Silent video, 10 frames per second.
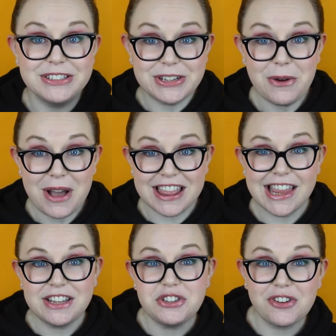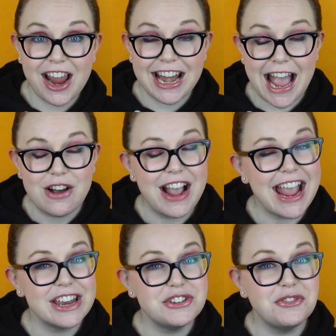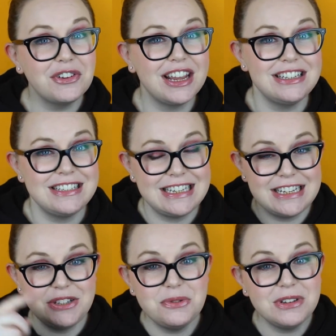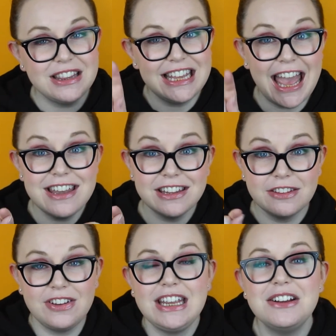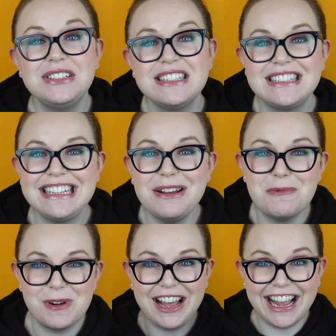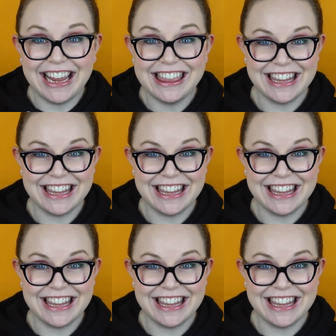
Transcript: So let's try it out, and don't forget to stay tuned to the end of the video to see what I